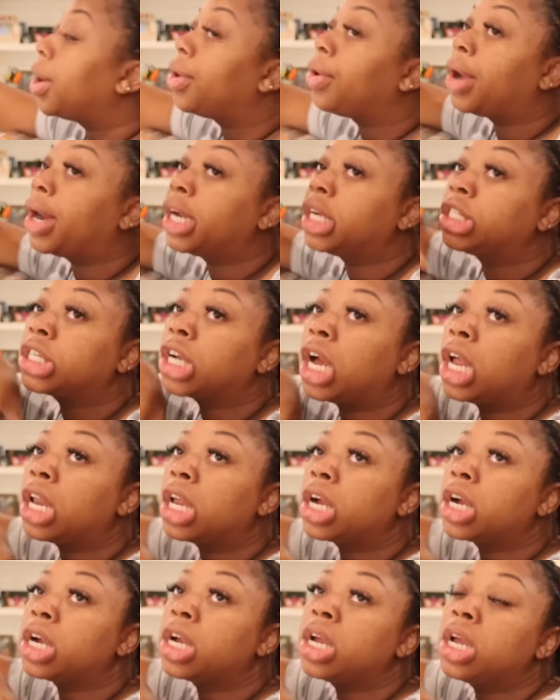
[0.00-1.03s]
a grayish
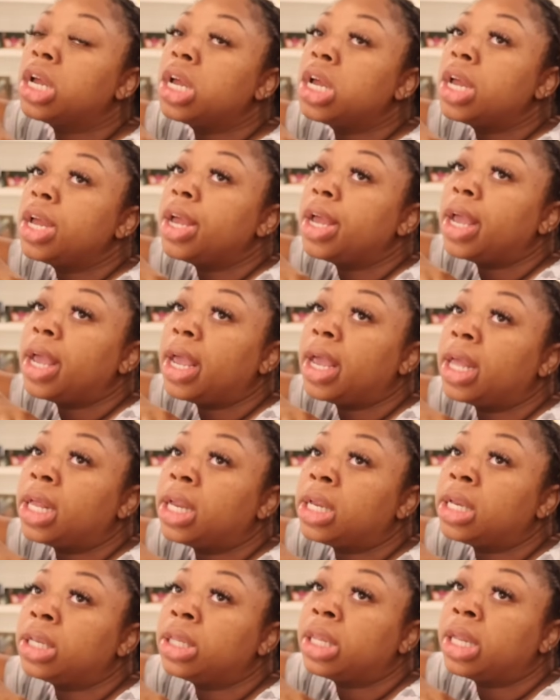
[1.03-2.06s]
color.
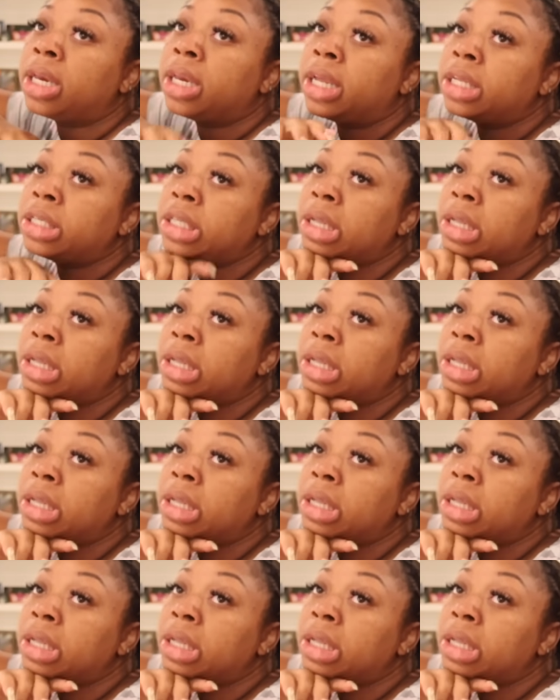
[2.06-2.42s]
And the desk